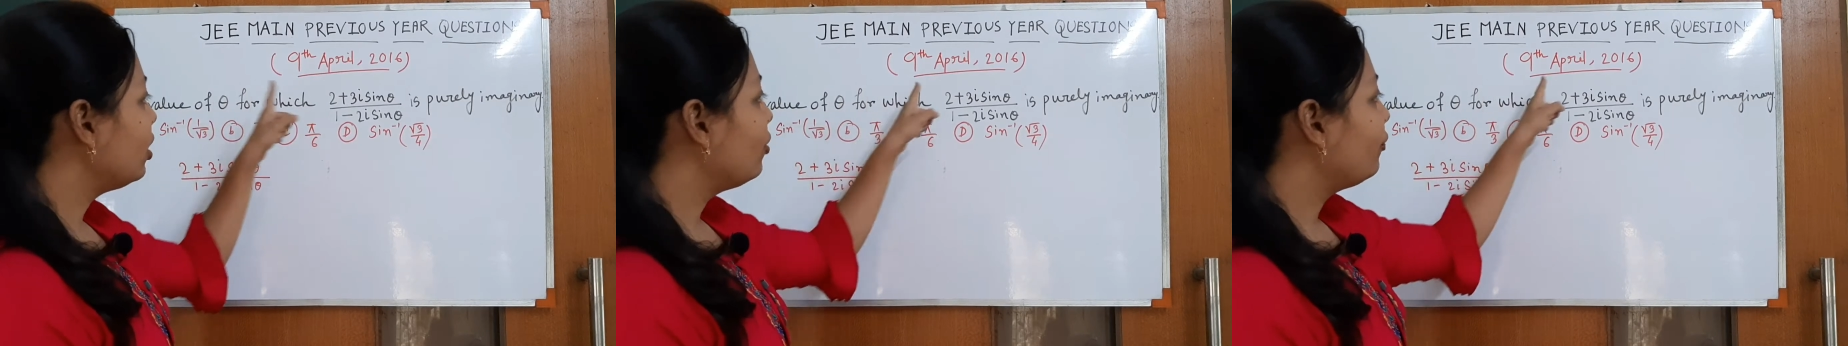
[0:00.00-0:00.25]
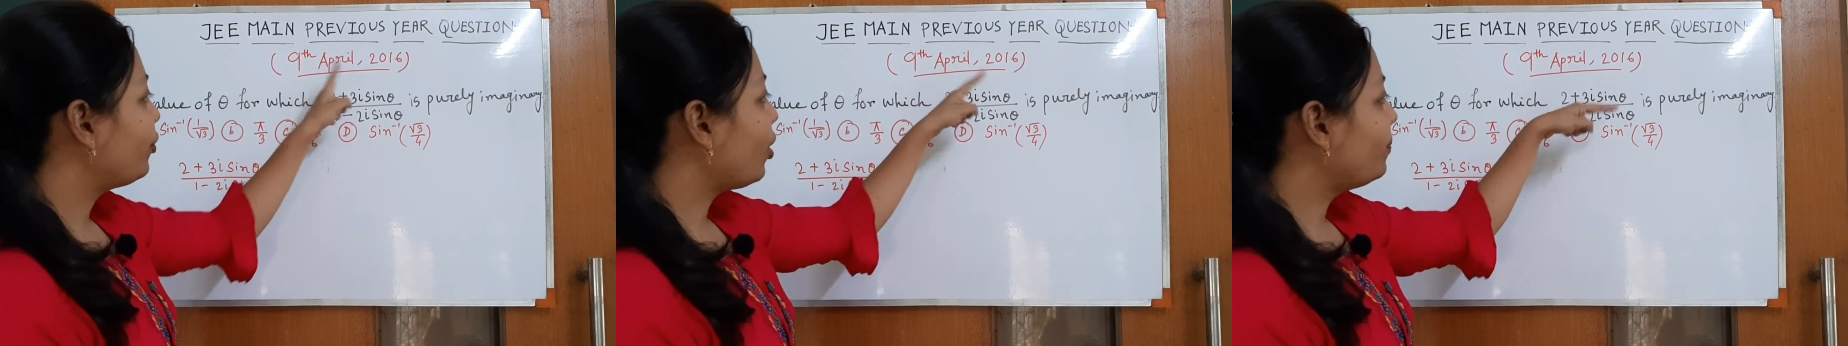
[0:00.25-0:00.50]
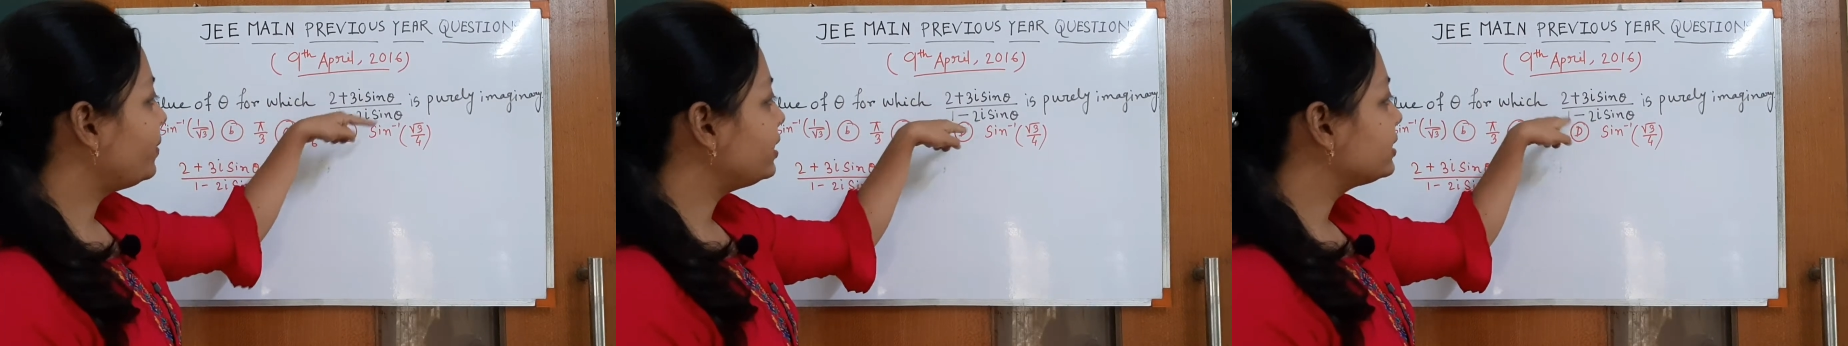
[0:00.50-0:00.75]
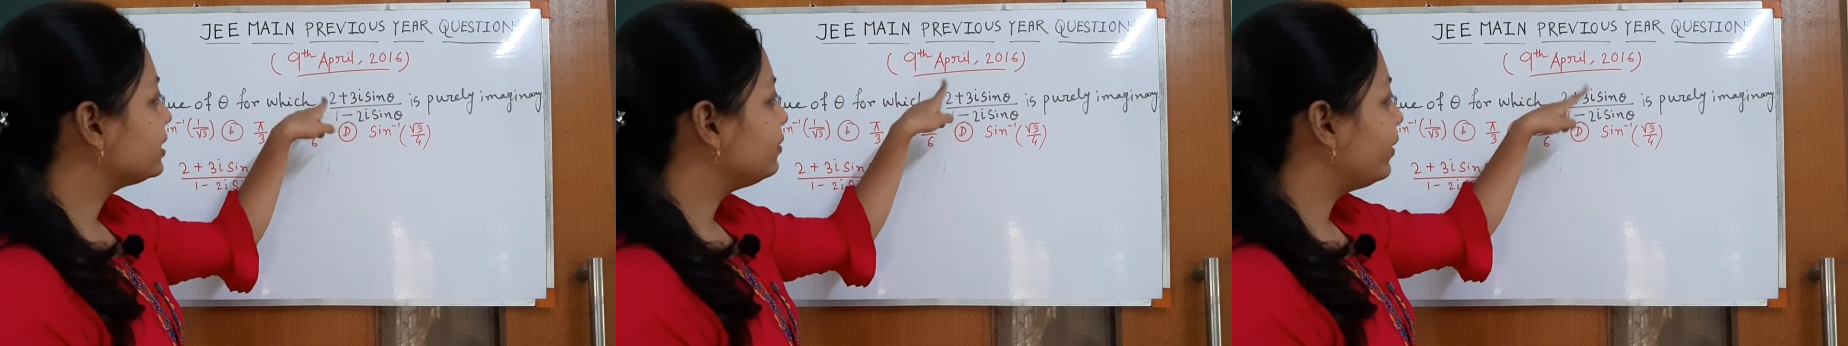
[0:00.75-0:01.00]
from
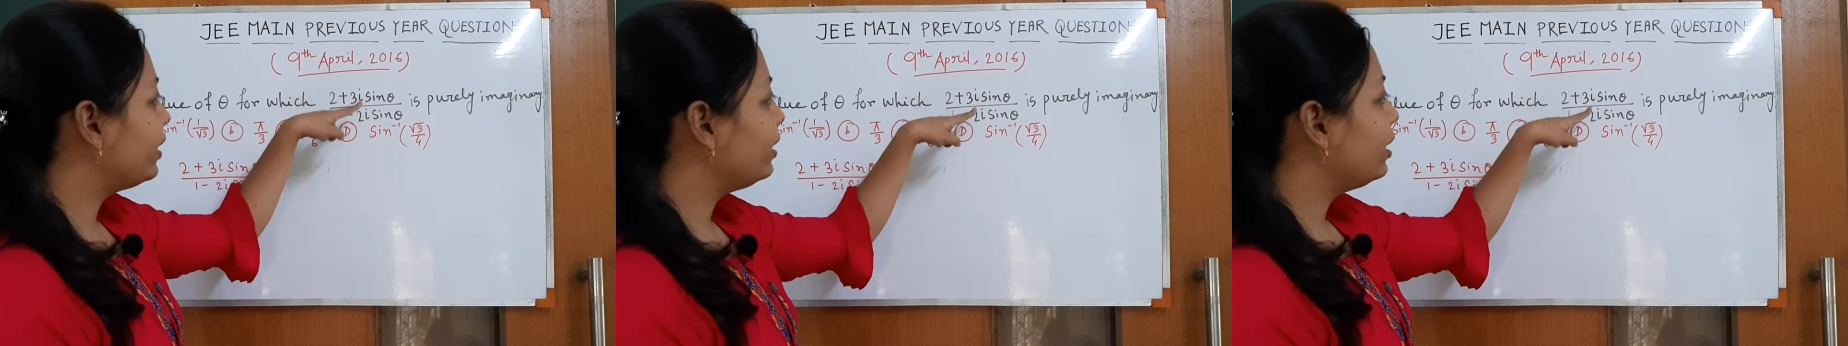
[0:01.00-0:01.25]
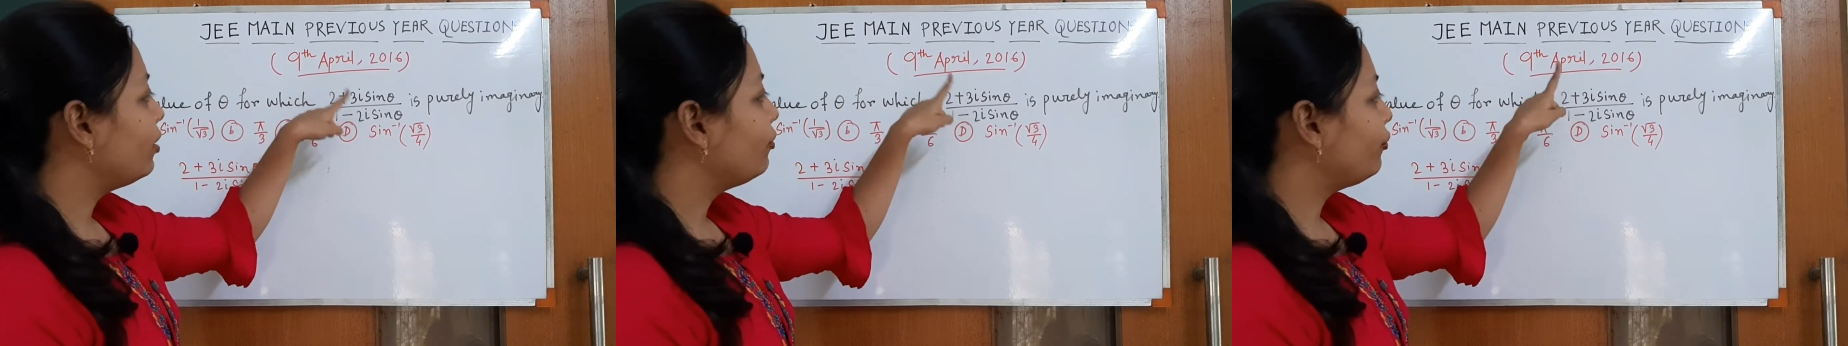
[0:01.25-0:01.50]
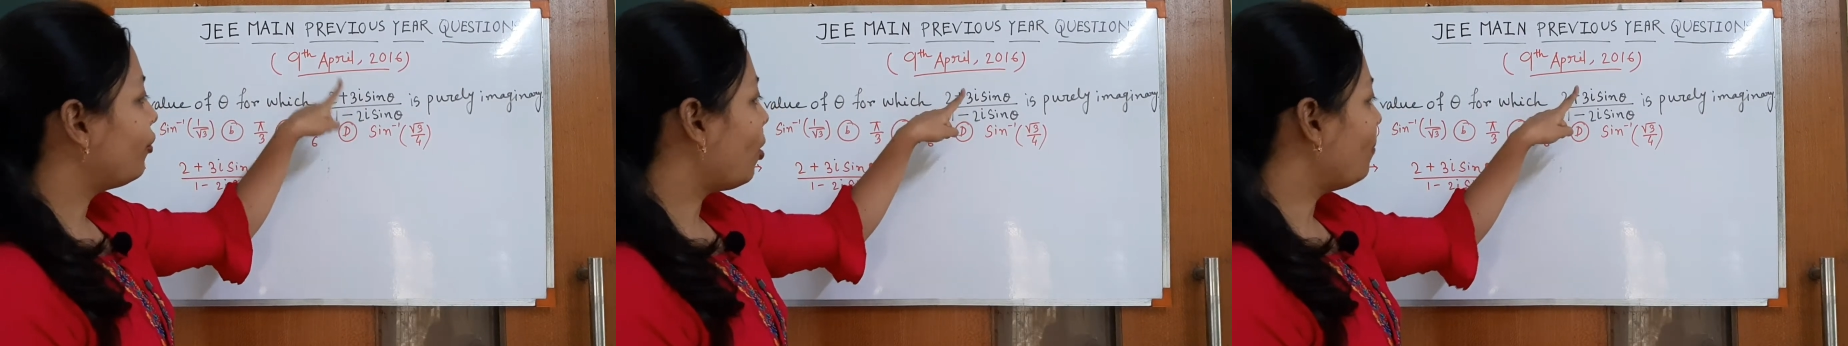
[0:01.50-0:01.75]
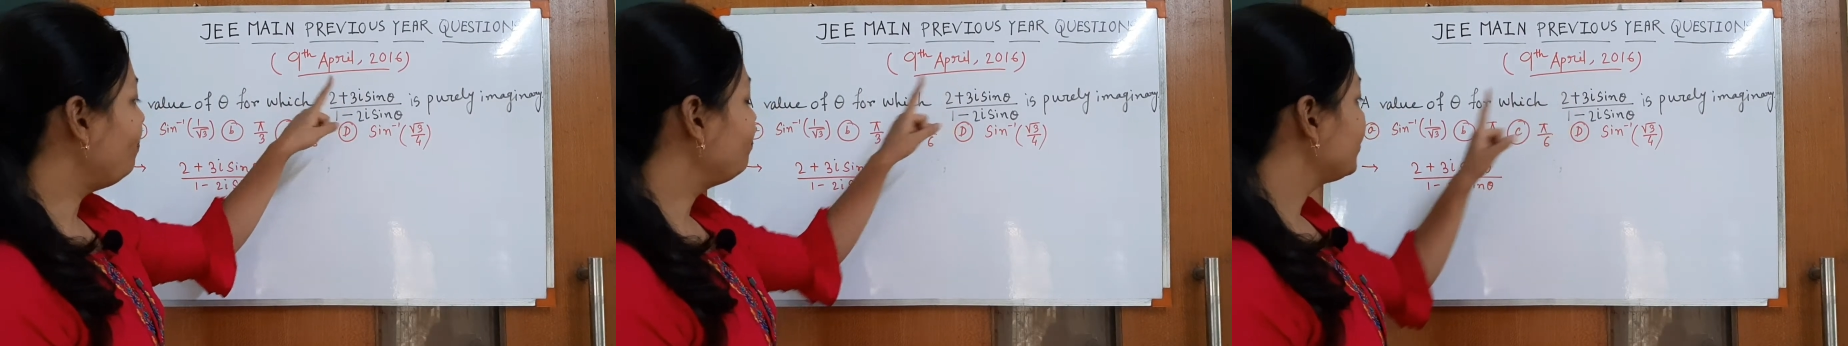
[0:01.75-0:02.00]
this given
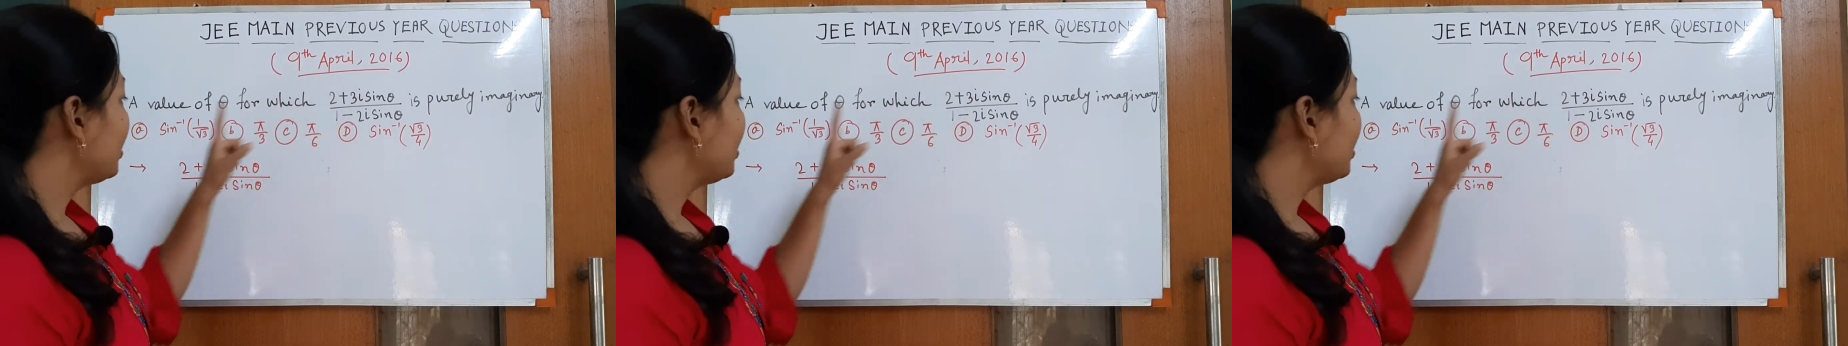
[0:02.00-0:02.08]
form,